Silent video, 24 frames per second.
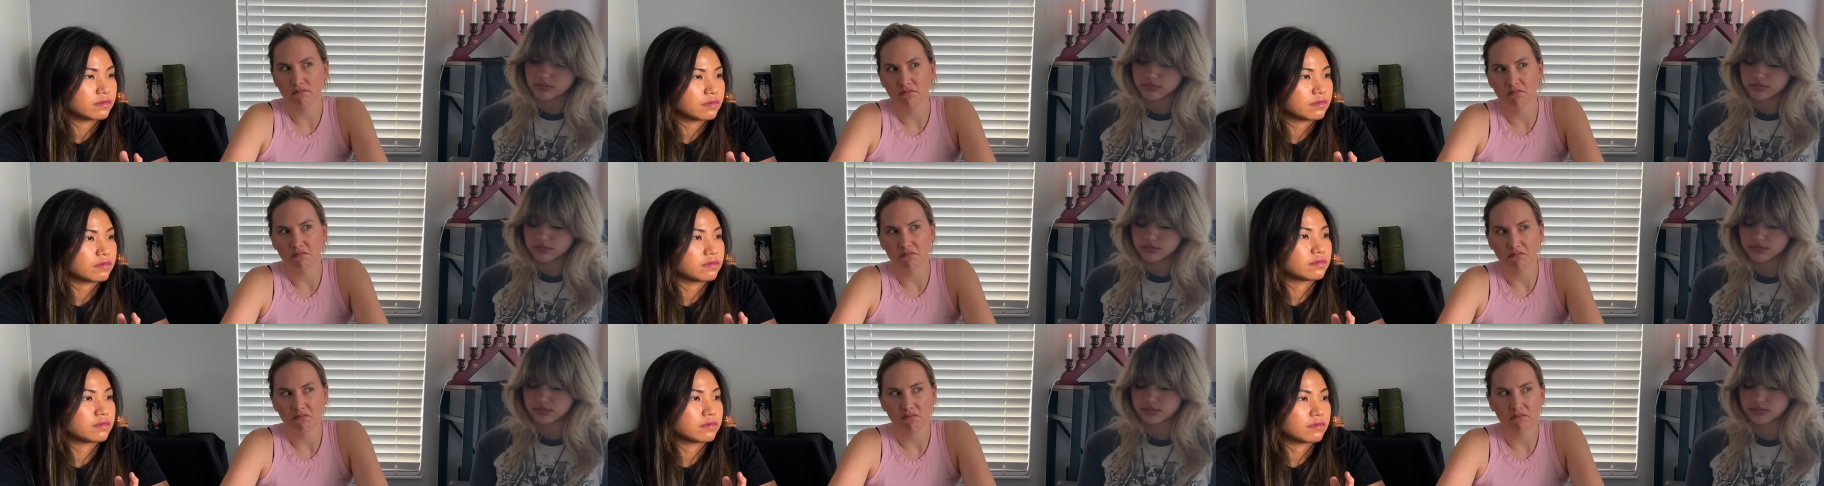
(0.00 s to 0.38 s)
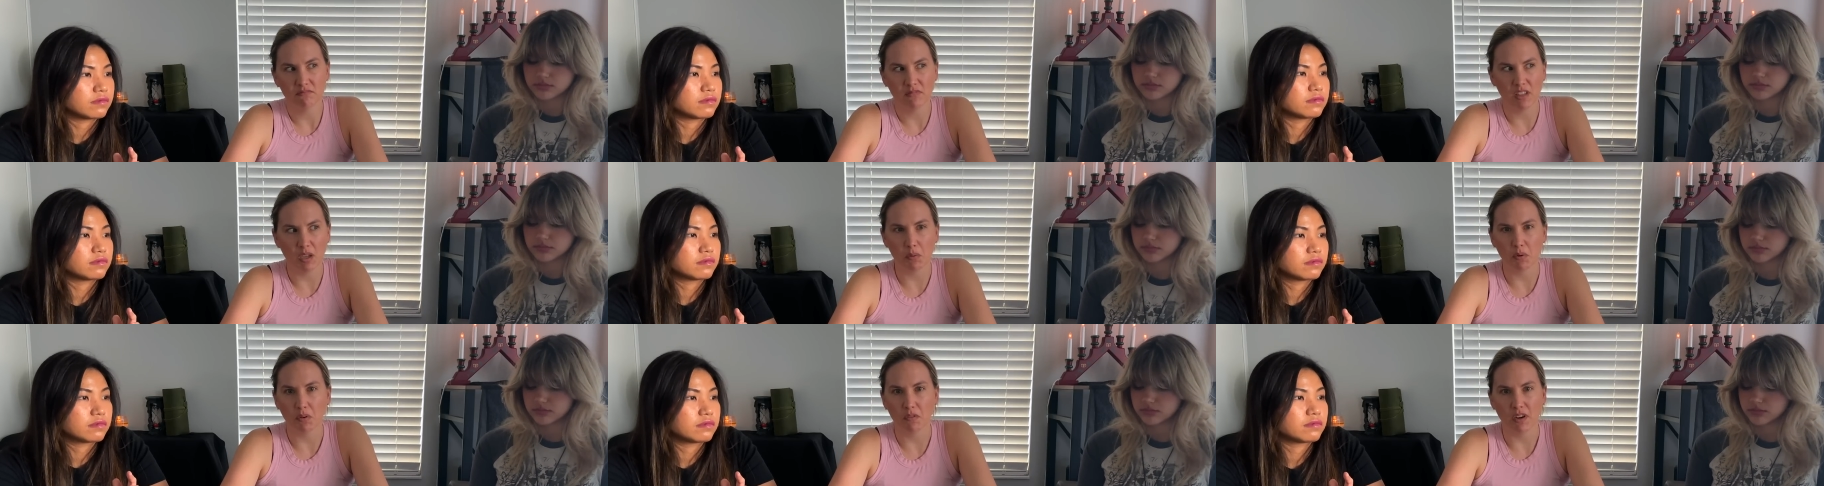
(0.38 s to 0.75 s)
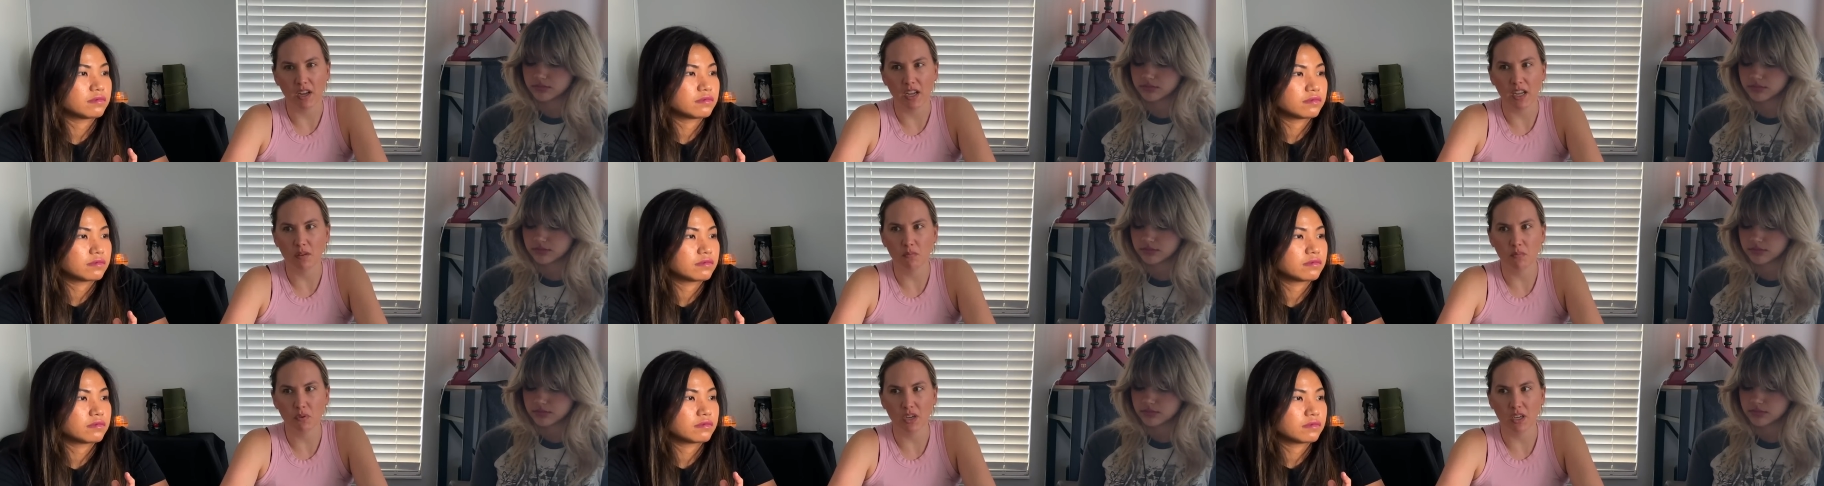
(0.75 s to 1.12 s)
Speaker 1: Mm-hmm. They were
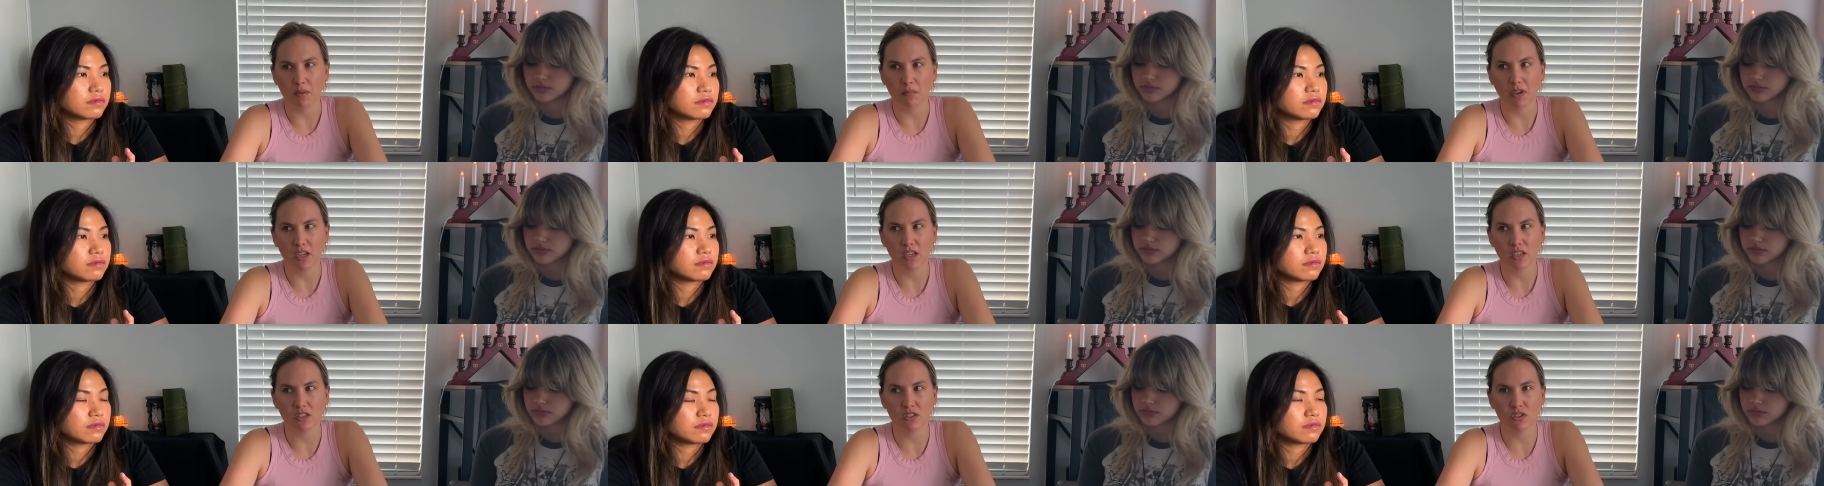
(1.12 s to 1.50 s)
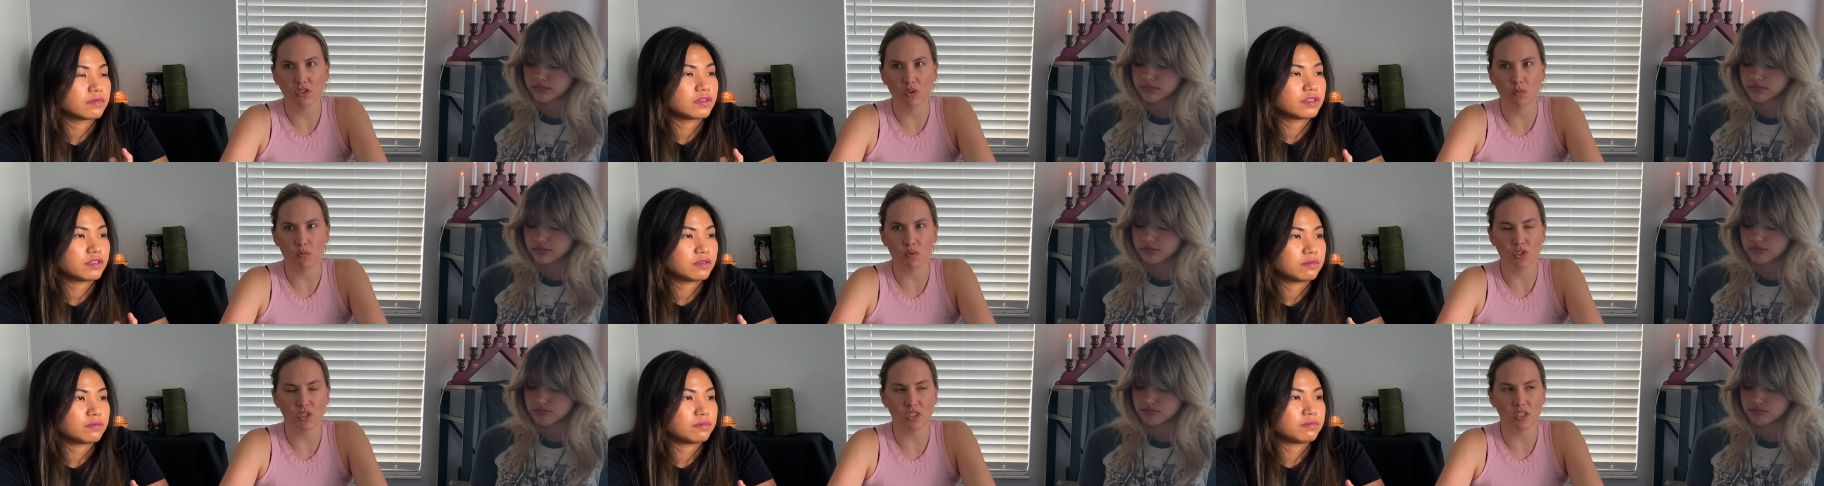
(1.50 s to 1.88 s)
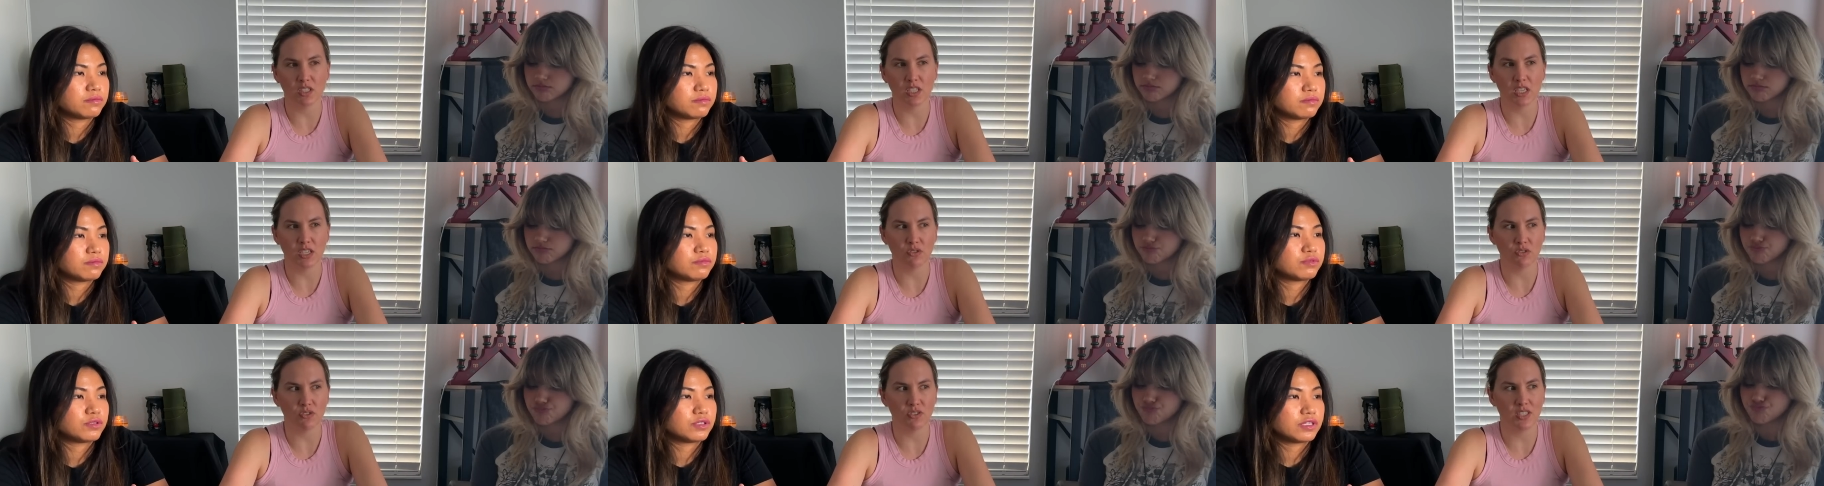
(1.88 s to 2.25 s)
right pretty much. It was just
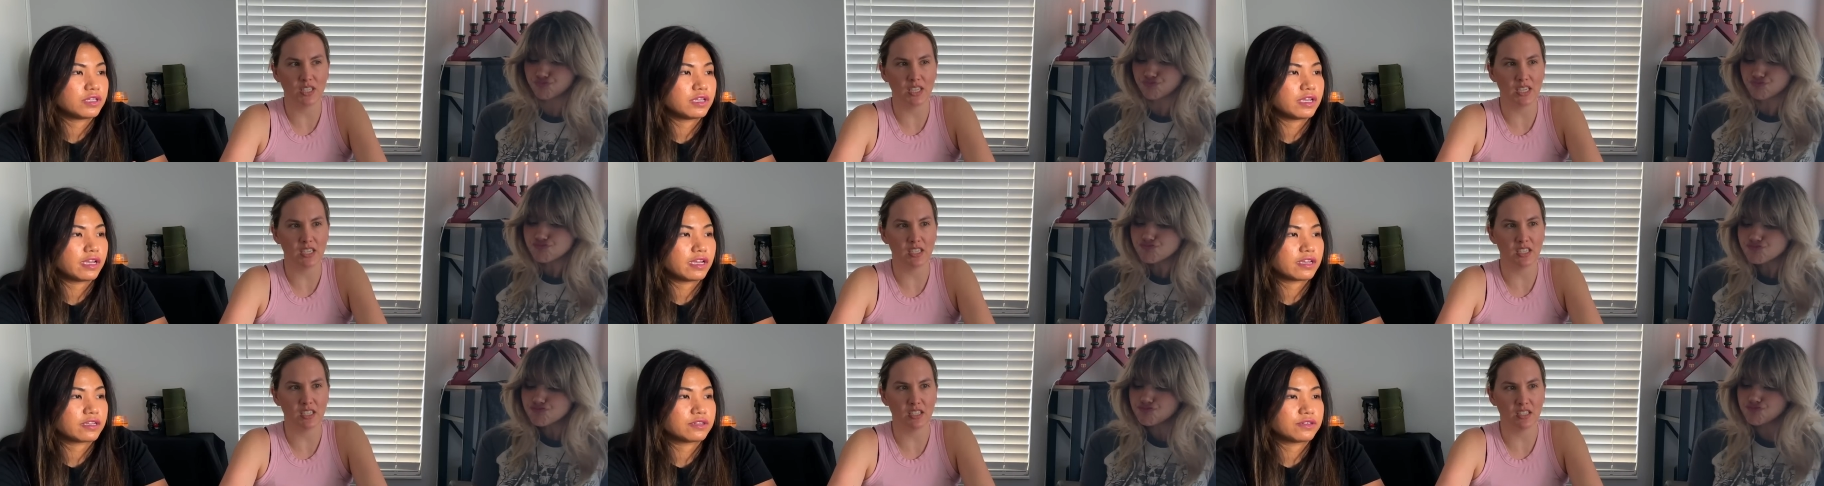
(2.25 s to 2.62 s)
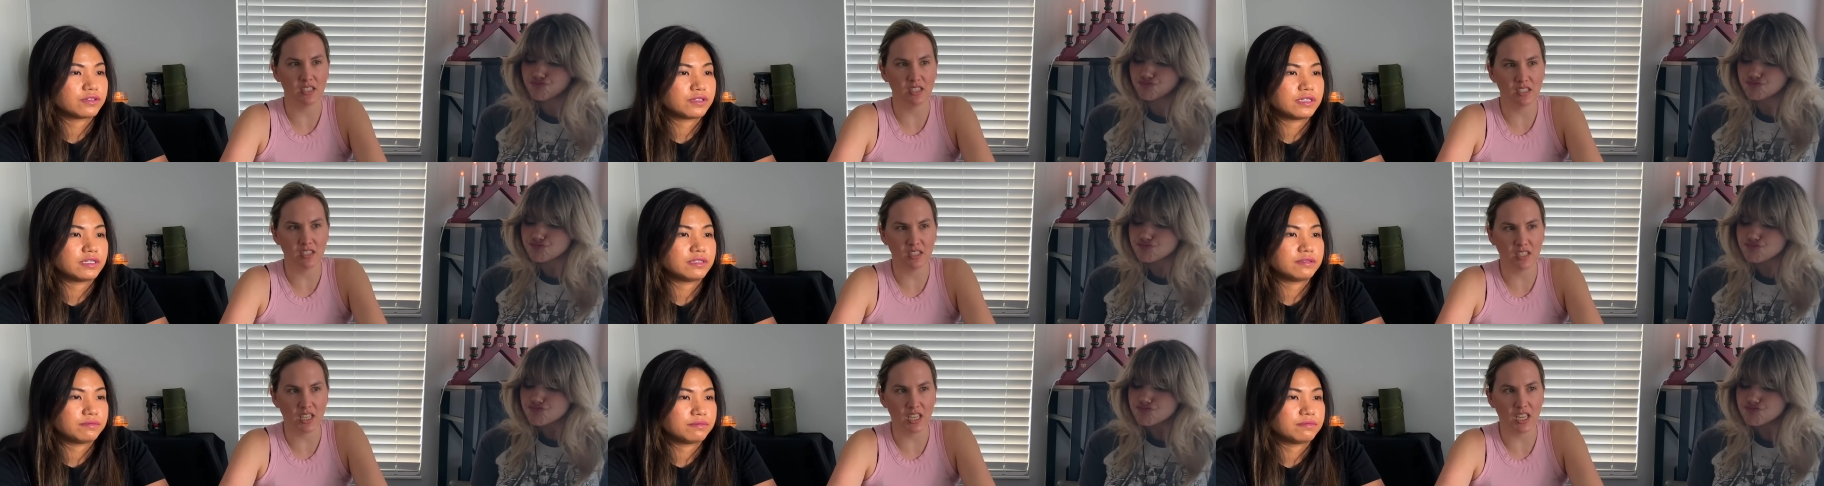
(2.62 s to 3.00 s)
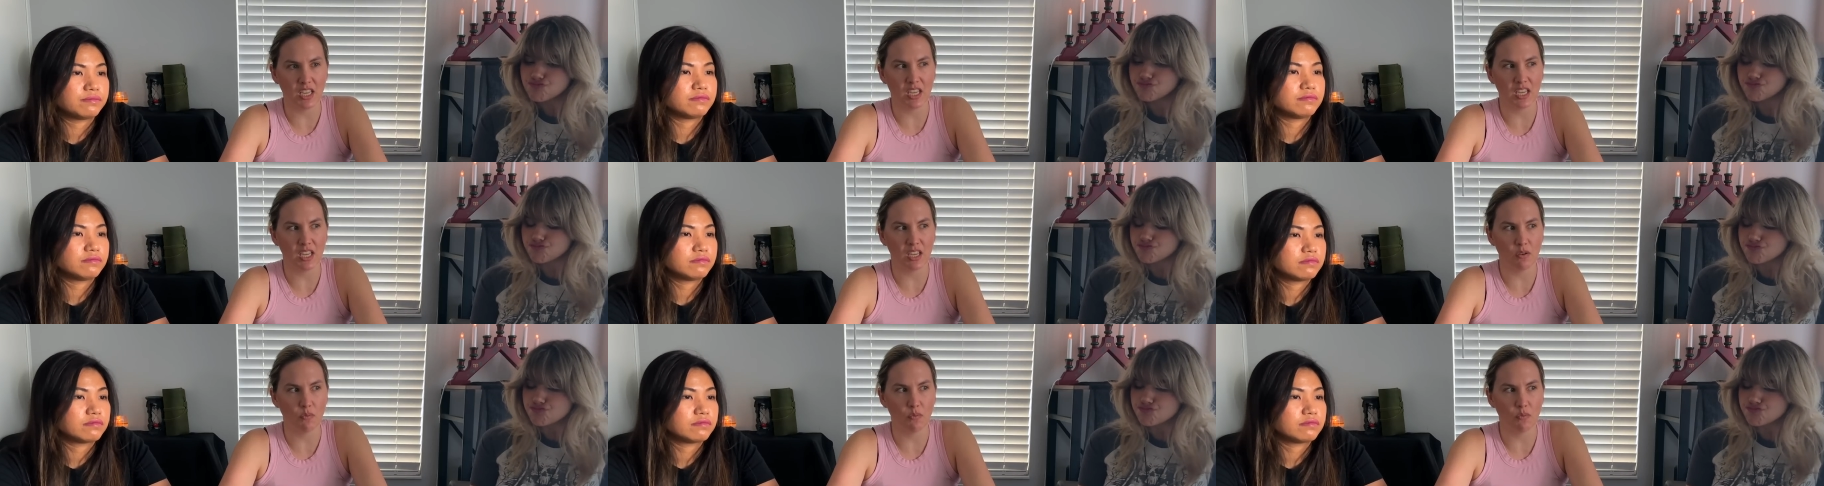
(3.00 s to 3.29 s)
interesting to see